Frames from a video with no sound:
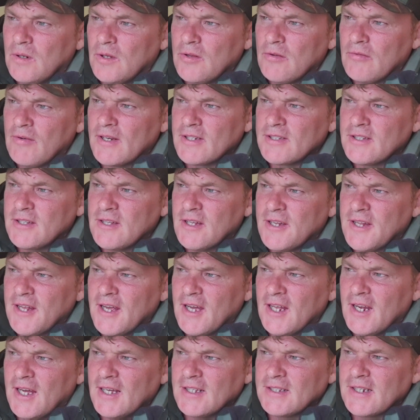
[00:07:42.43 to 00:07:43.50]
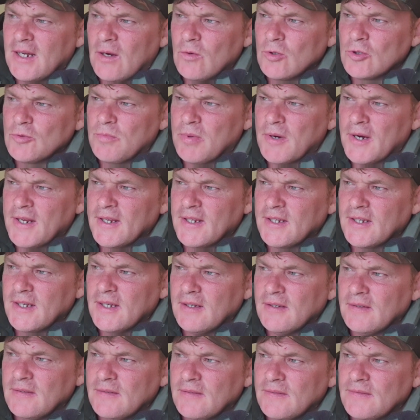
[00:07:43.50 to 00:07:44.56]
what the rest of the daylight hours bring,